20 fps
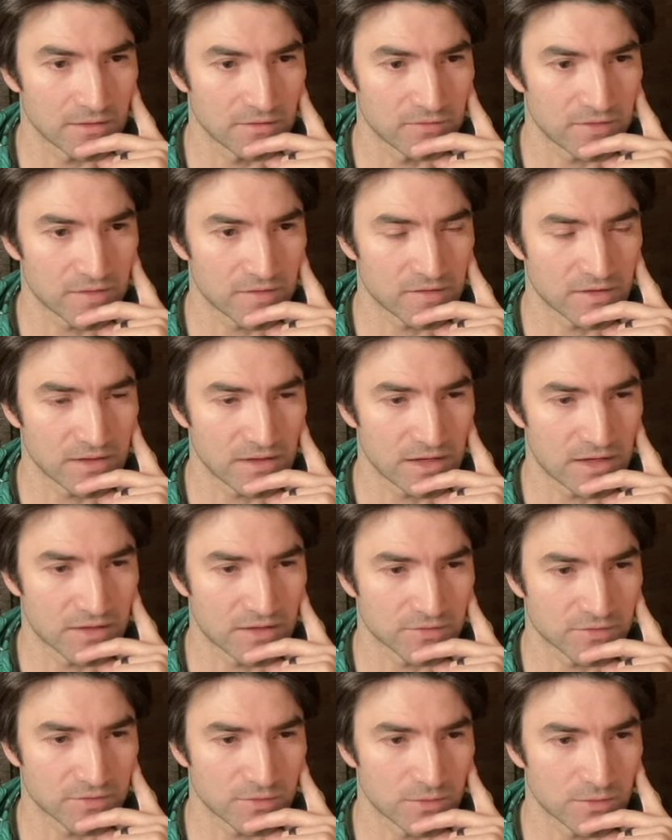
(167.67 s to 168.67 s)
investing
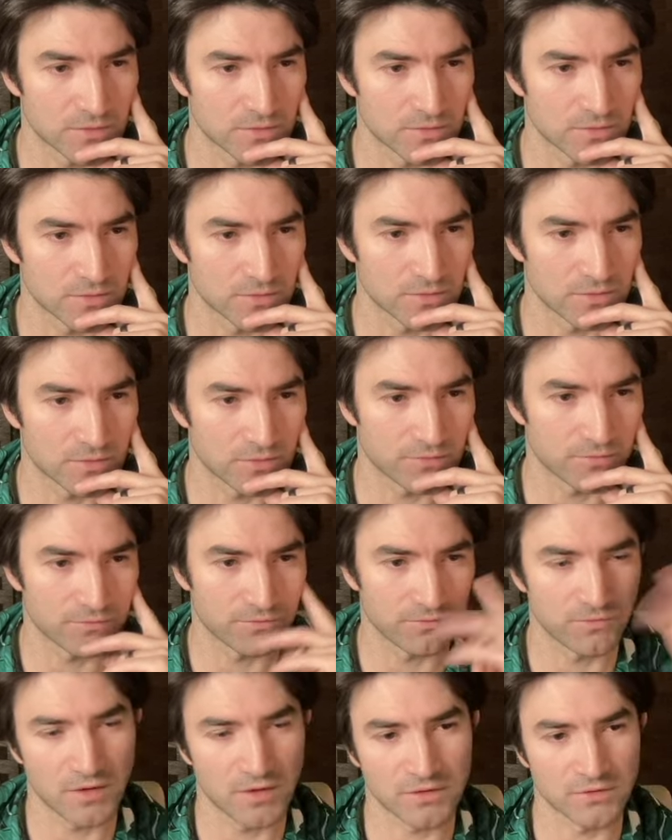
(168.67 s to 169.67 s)
cash flow, or
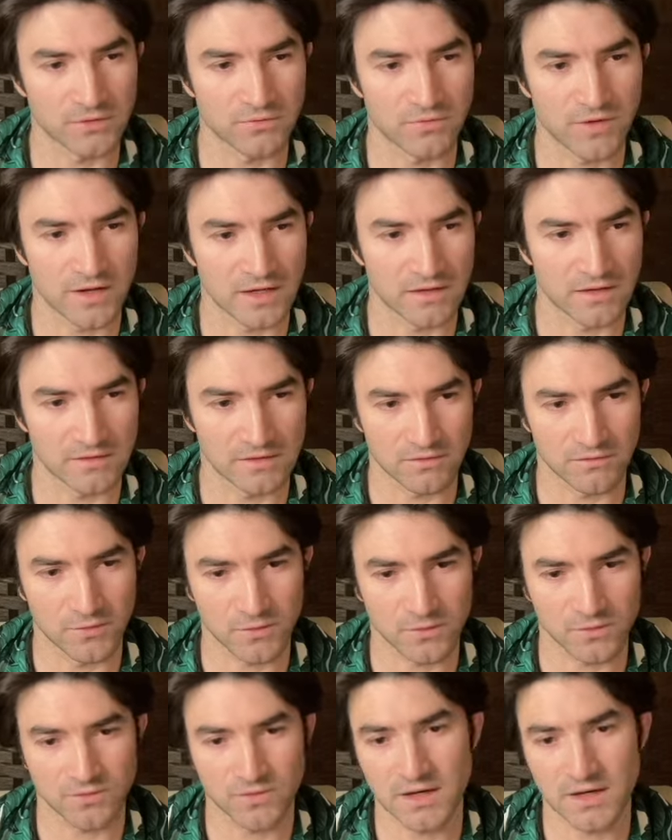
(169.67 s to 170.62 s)
I'll do financing first.